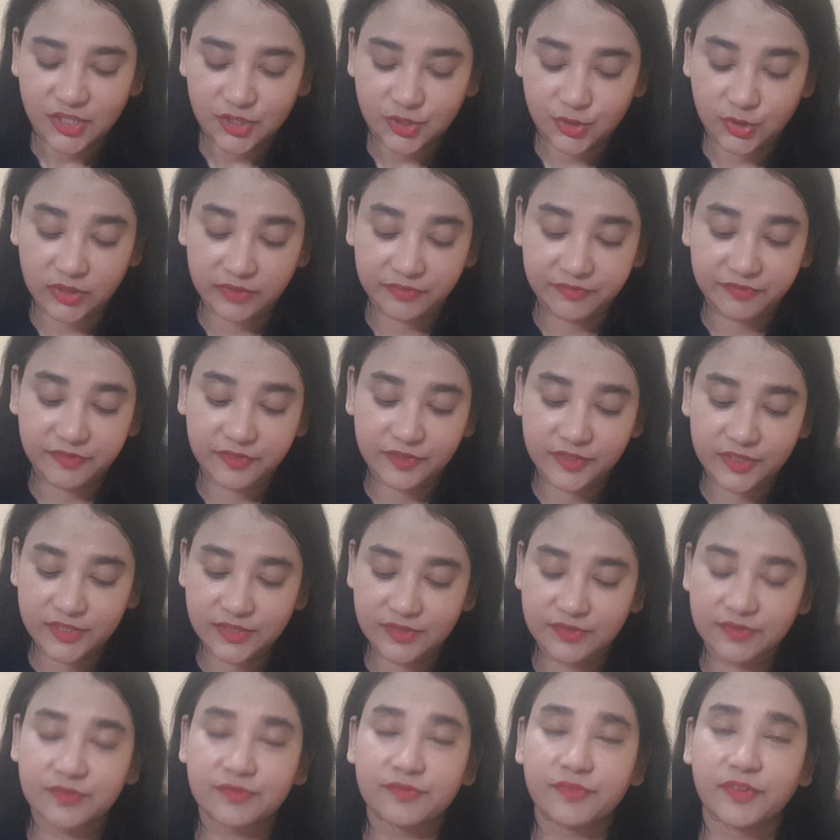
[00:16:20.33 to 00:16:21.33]
so the
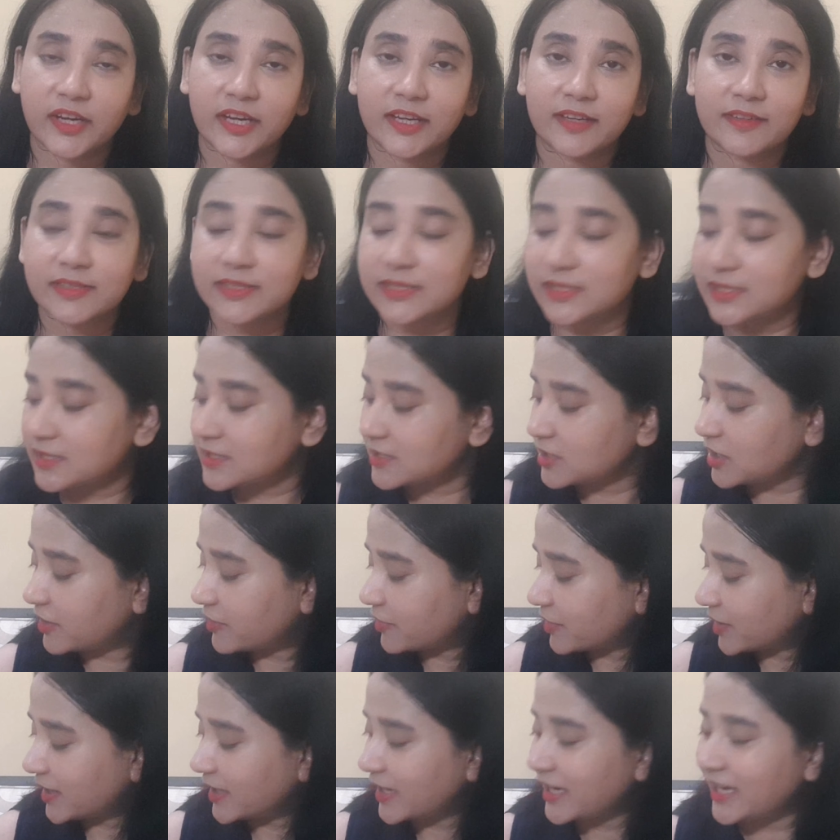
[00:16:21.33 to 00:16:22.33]
first fragrance
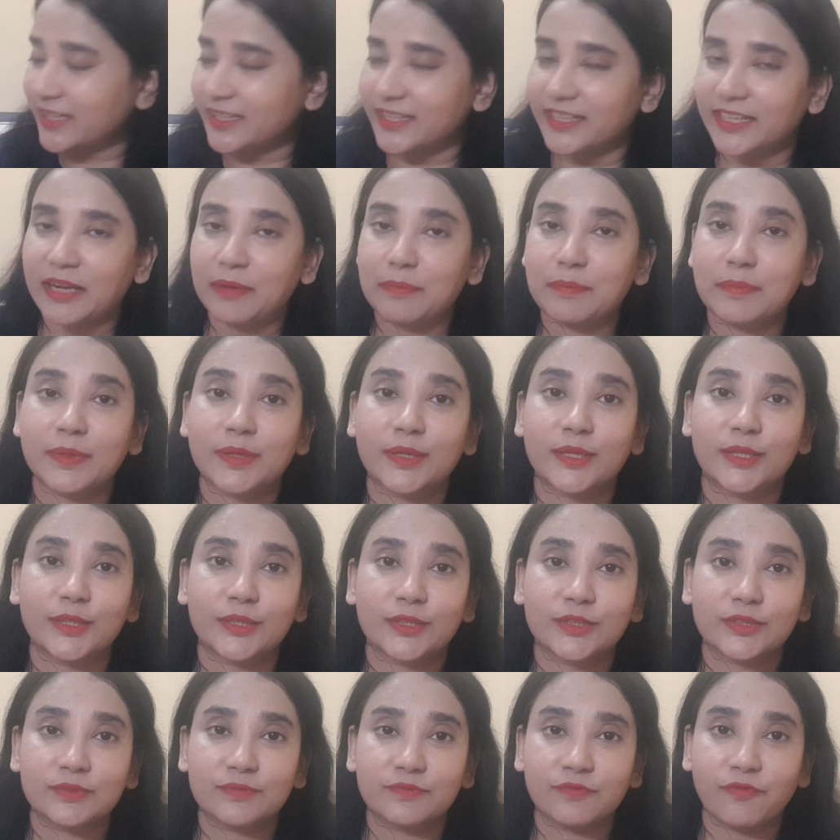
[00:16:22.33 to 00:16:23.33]
sorry at number
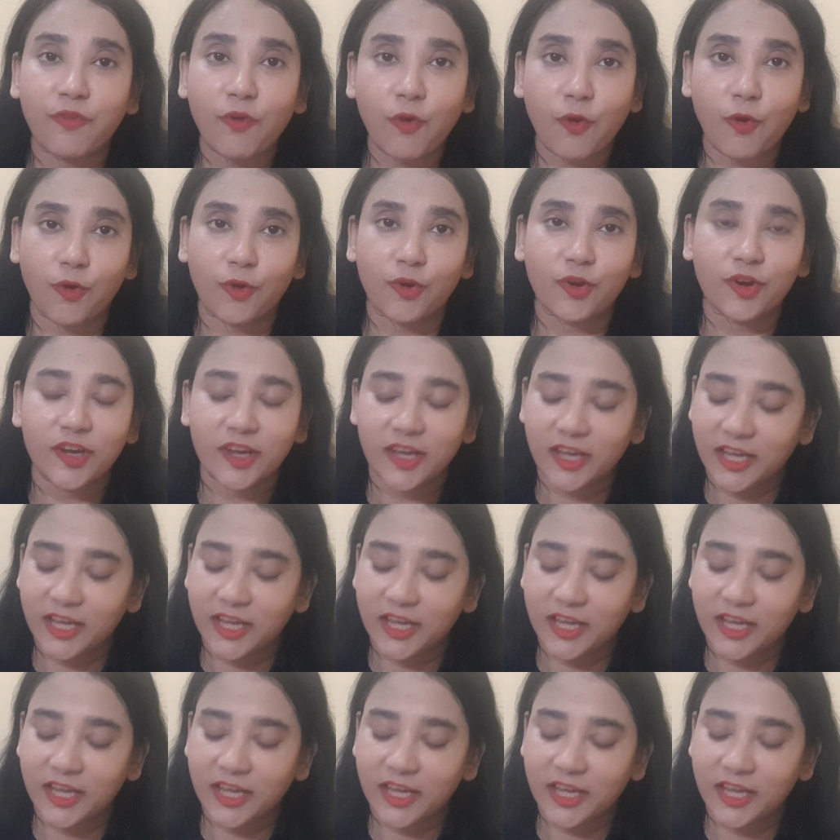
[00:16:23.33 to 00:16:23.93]
4